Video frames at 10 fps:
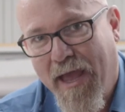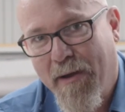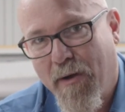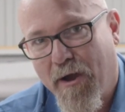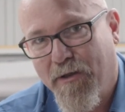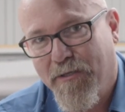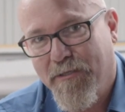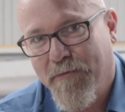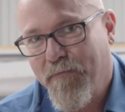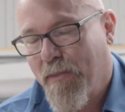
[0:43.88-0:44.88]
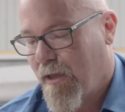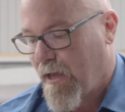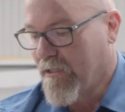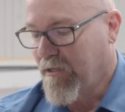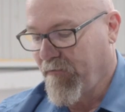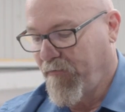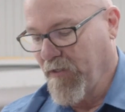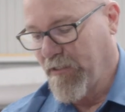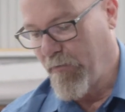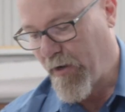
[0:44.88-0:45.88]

our motors. So the first thing we're